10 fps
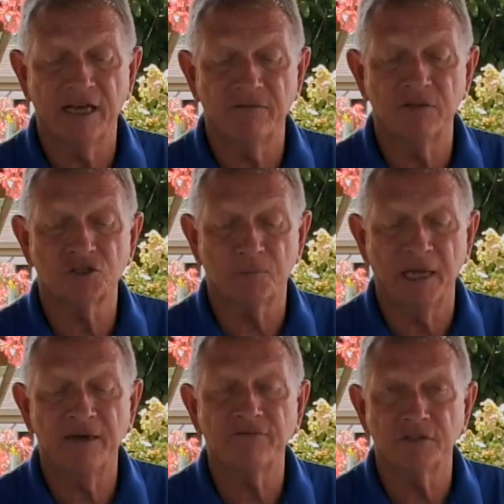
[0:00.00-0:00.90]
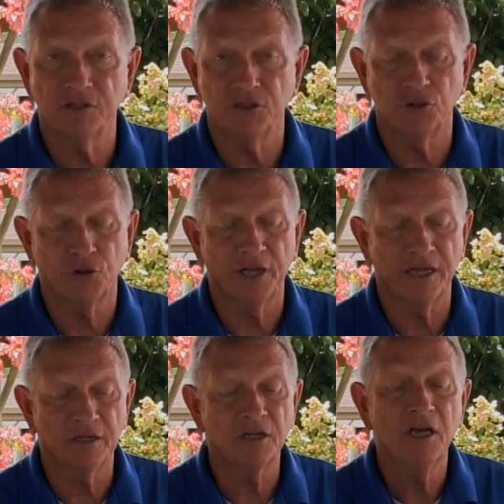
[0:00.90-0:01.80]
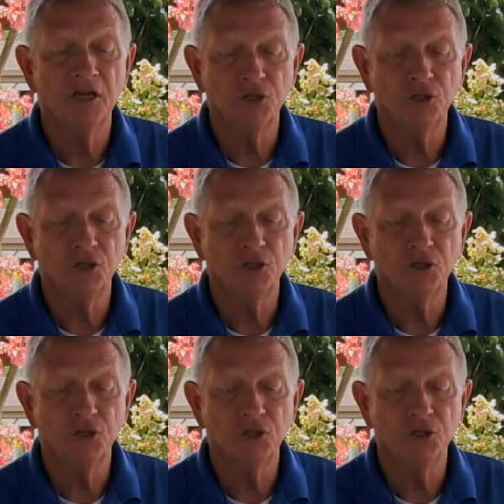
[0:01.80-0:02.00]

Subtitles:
to have this pamphlet in your hand.